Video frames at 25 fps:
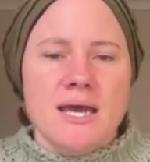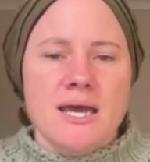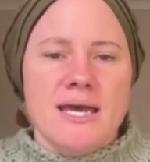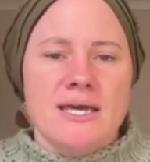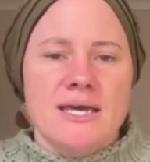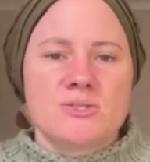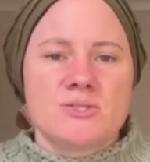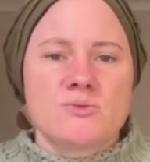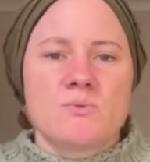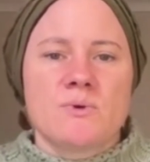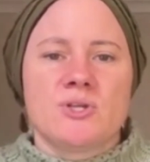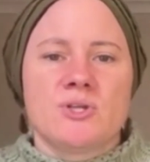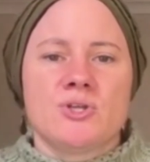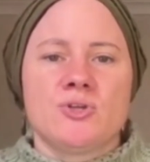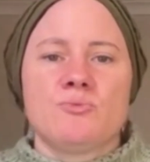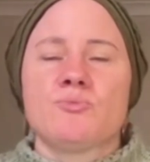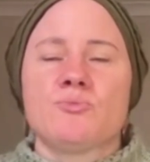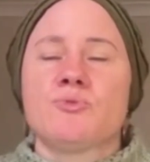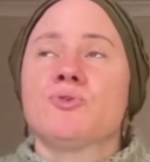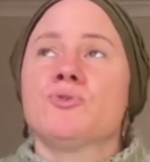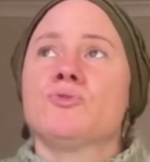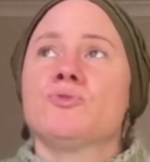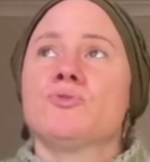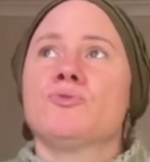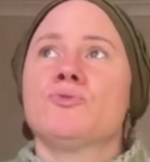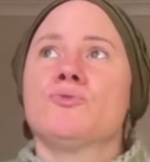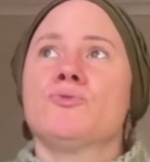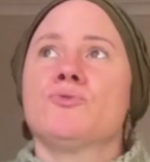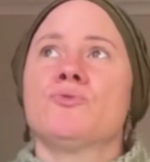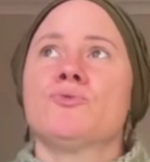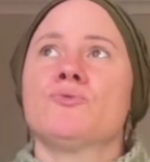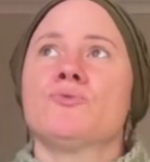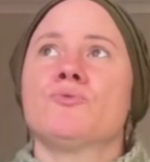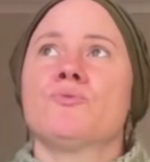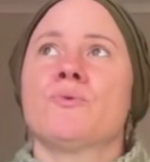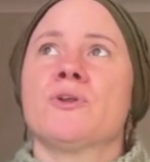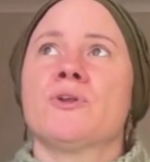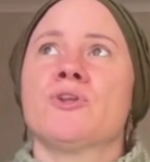And when you
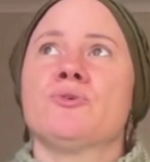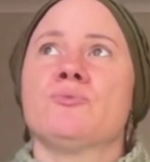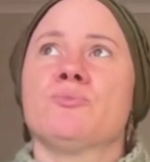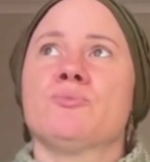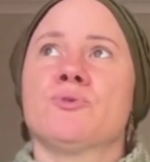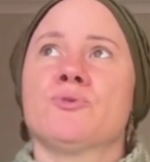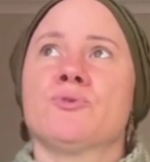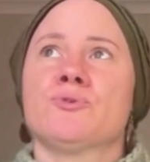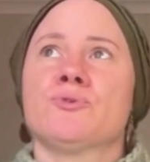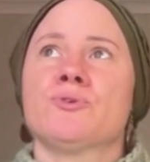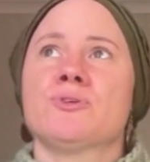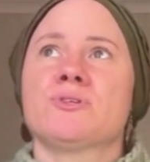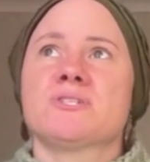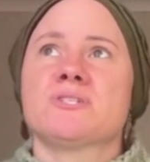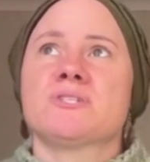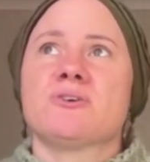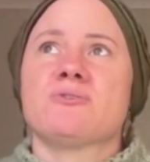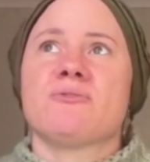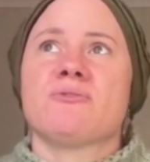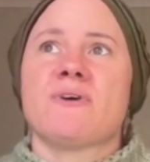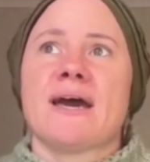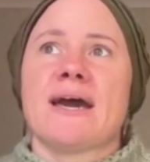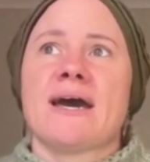pull yourself